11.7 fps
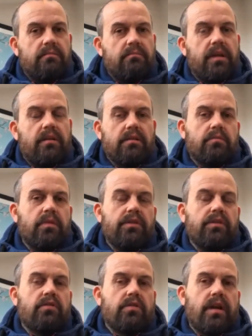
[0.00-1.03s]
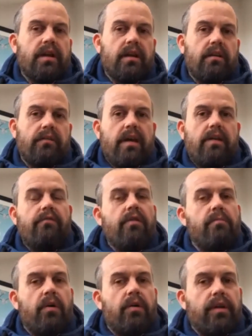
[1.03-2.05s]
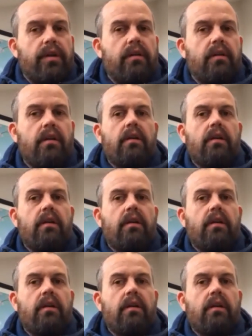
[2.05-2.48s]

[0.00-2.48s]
because we're just trying to give everybody